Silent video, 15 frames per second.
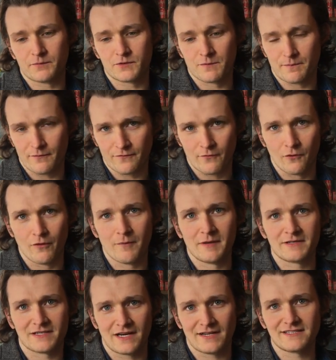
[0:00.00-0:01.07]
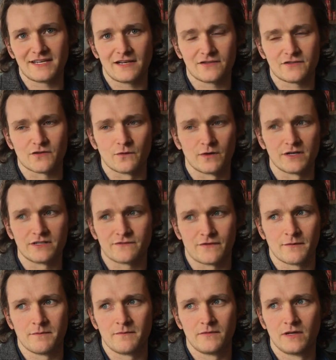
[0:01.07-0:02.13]
to perform and to like tell stories
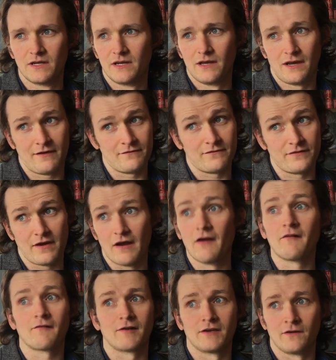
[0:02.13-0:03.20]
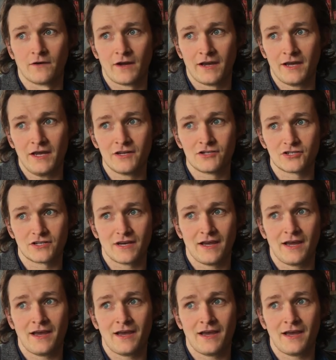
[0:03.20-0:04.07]
from a very young age.